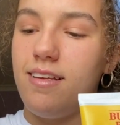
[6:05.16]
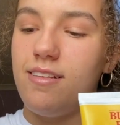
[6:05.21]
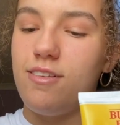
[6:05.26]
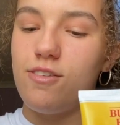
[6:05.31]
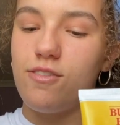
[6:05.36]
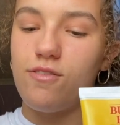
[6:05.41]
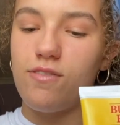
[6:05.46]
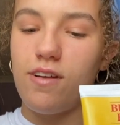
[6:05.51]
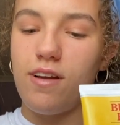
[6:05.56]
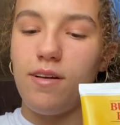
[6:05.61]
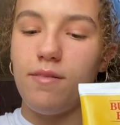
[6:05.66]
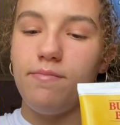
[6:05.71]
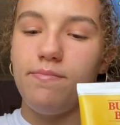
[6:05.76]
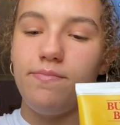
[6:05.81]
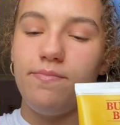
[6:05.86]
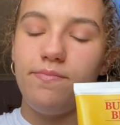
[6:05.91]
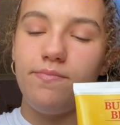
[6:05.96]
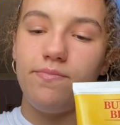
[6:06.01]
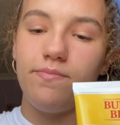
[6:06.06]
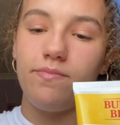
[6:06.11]
scrub
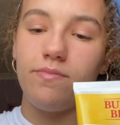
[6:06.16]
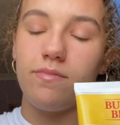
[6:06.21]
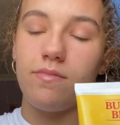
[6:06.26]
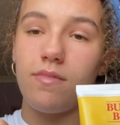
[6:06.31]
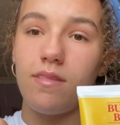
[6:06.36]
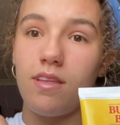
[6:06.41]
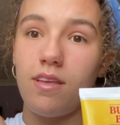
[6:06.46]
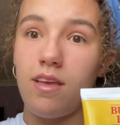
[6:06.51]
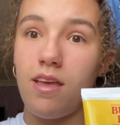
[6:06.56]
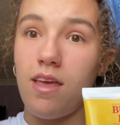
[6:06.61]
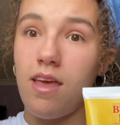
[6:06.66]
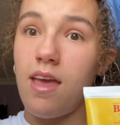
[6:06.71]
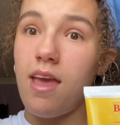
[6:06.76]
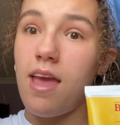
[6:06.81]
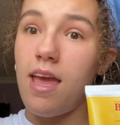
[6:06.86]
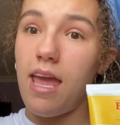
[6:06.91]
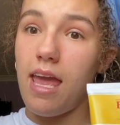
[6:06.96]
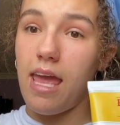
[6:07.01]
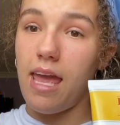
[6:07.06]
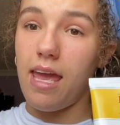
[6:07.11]

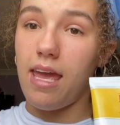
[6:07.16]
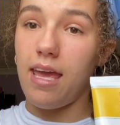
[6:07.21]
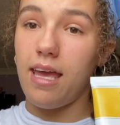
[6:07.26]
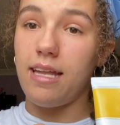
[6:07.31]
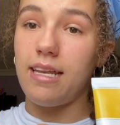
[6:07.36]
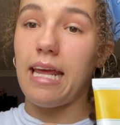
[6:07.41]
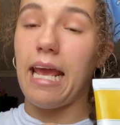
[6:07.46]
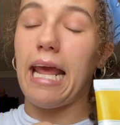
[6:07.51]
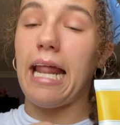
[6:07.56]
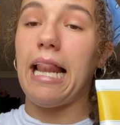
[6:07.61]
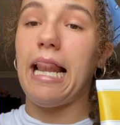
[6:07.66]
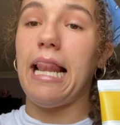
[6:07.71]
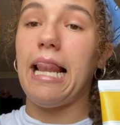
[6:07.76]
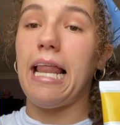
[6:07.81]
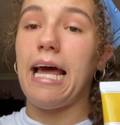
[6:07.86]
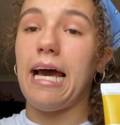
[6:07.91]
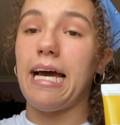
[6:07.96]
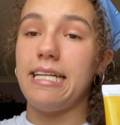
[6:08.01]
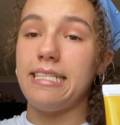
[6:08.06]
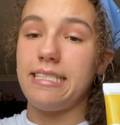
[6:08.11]
and a
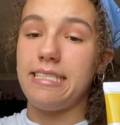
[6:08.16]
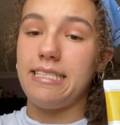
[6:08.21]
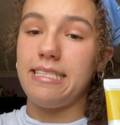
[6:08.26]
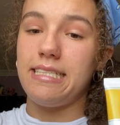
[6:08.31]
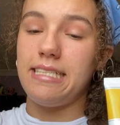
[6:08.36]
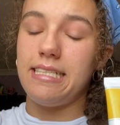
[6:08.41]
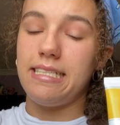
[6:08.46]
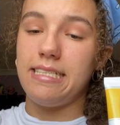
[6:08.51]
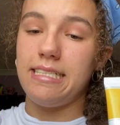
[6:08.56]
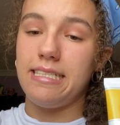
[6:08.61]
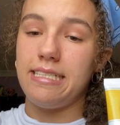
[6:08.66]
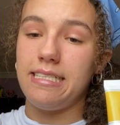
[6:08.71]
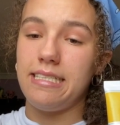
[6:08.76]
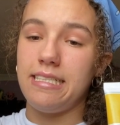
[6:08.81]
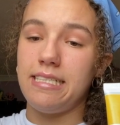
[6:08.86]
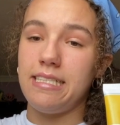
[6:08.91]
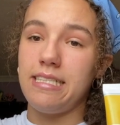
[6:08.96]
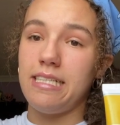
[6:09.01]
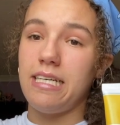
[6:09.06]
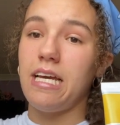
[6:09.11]
lot
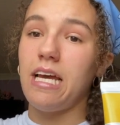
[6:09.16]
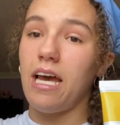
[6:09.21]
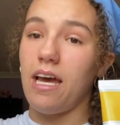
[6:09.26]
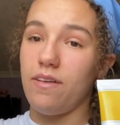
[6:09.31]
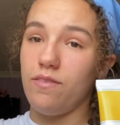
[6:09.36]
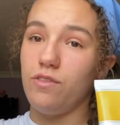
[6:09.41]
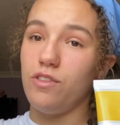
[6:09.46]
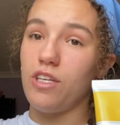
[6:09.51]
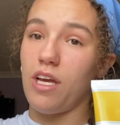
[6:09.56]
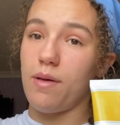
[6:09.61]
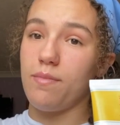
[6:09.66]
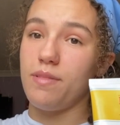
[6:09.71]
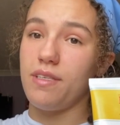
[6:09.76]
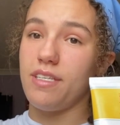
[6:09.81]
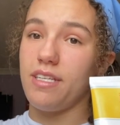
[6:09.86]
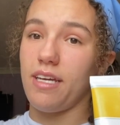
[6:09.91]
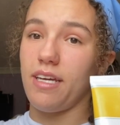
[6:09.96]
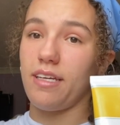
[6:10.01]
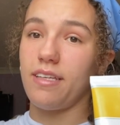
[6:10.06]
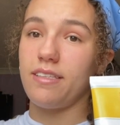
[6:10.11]

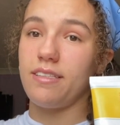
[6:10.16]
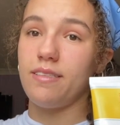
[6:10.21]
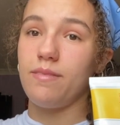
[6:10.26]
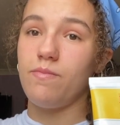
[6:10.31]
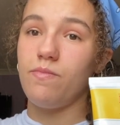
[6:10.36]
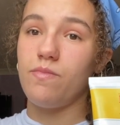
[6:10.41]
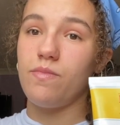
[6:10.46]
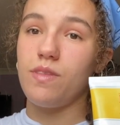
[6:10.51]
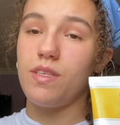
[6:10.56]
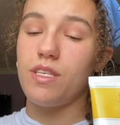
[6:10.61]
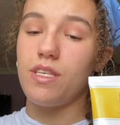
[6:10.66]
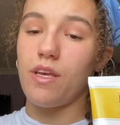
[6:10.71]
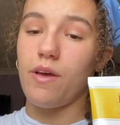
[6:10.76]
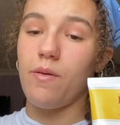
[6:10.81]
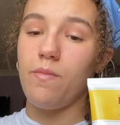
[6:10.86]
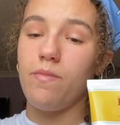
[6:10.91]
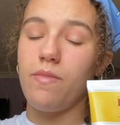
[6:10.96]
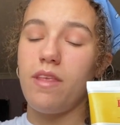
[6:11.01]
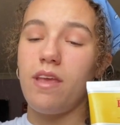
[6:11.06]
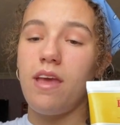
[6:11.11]
chapsticks. So
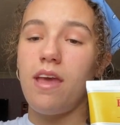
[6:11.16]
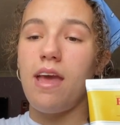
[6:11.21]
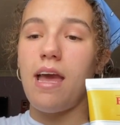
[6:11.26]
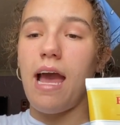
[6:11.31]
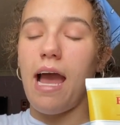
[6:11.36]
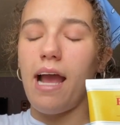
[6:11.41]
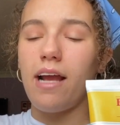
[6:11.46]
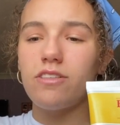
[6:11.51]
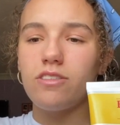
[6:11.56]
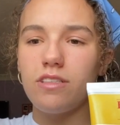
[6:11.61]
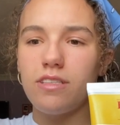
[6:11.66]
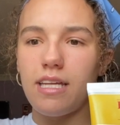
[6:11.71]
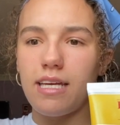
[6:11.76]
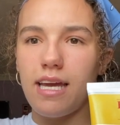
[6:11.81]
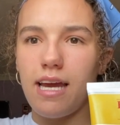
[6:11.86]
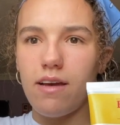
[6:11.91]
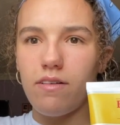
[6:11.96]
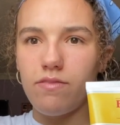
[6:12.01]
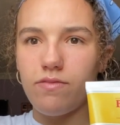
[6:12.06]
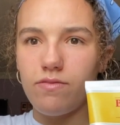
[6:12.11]
I actually
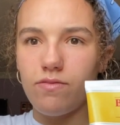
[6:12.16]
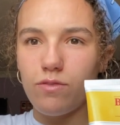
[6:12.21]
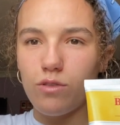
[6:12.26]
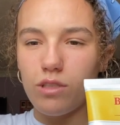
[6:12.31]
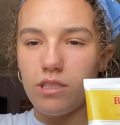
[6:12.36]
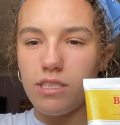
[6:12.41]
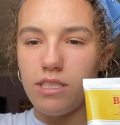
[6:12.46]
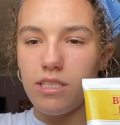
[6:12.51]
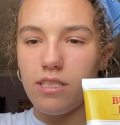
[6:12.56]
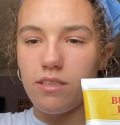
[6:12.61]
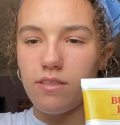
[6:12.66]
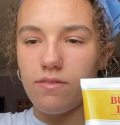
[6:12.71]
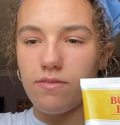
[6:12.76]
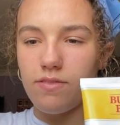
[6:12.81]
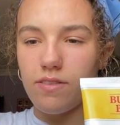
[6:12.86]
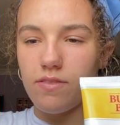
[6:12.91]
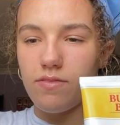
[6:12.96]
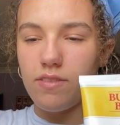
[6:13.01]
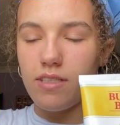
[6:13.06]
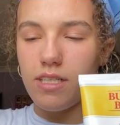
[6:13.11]
think I have 14 or
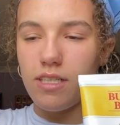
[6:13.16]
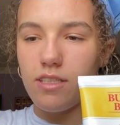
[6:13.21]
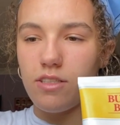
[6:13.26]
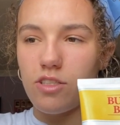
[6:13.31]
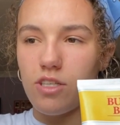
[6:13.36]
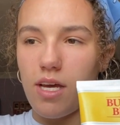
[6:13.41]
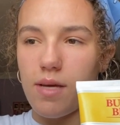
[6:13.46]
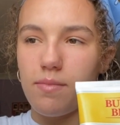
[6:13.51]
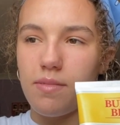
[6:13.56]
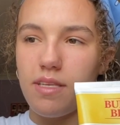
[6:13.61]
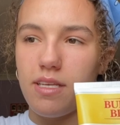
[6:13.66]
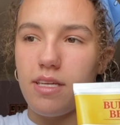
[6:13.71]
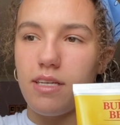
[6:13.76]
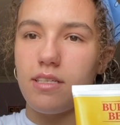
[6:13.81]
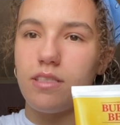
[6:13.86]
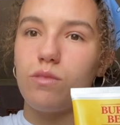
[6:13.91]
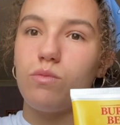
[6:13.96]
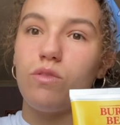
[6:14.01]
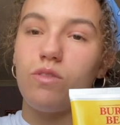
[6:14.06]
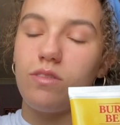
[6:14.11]
15
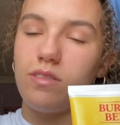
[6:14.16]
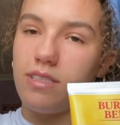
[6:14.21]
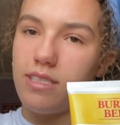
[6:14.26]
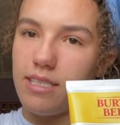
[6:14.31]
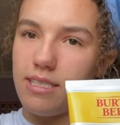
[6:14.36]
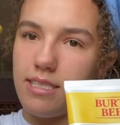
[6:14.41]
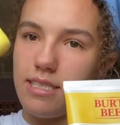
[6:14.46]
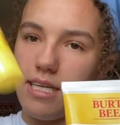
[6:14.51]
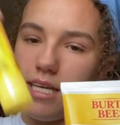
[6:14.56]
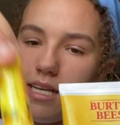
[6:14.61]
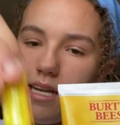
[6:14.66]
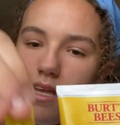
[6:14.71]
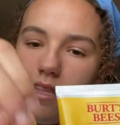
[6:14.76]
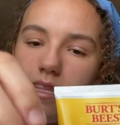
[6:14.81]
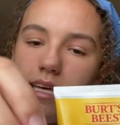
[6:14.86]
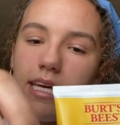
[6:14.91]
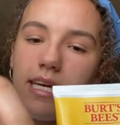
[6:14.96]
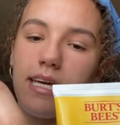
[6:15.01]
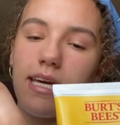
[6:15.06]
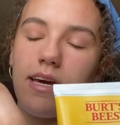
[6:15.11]
chapsticks. Well, 16, I
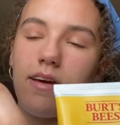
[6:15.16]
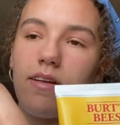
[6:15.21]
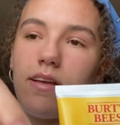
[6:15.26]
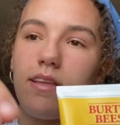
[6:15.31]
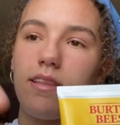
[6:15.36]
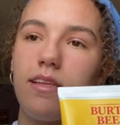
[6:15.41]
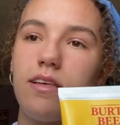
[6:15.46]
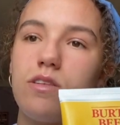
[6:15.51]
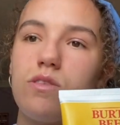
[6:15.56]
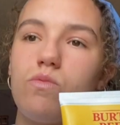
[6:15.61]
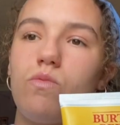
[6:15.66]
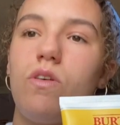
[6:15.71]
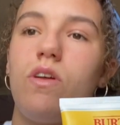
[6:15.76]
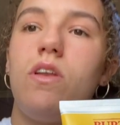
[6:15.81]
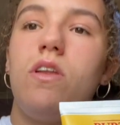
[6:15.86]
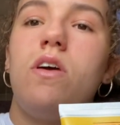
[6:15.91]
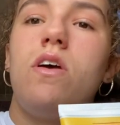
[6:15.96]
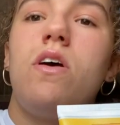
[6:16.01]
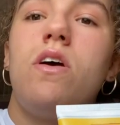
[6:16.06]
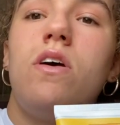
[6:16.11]
think, counting this
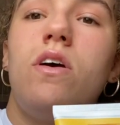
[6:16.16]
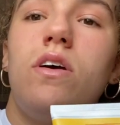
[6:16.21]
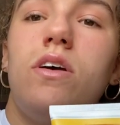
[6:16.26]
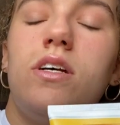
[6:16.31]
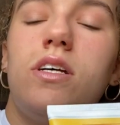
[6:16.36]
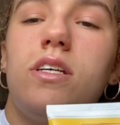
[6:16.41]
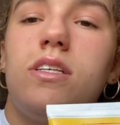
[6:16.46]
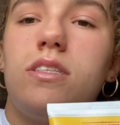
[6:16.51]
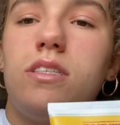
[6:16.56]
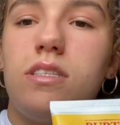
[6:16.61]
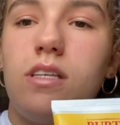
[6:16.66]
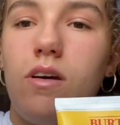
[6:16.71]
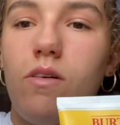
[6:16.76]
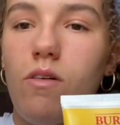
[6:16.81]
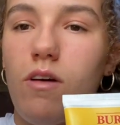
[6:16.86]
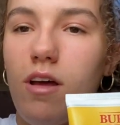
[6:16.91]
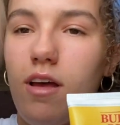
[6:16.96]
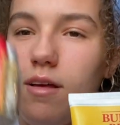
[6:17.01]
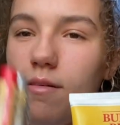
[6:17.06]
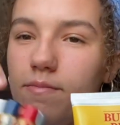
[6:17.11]
one.
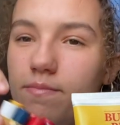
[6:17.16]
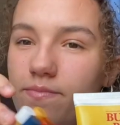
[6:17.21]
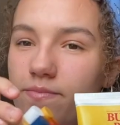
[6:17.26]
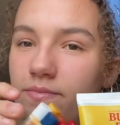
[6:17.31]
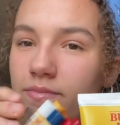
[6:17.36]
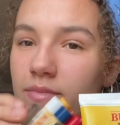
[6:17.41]
So, um,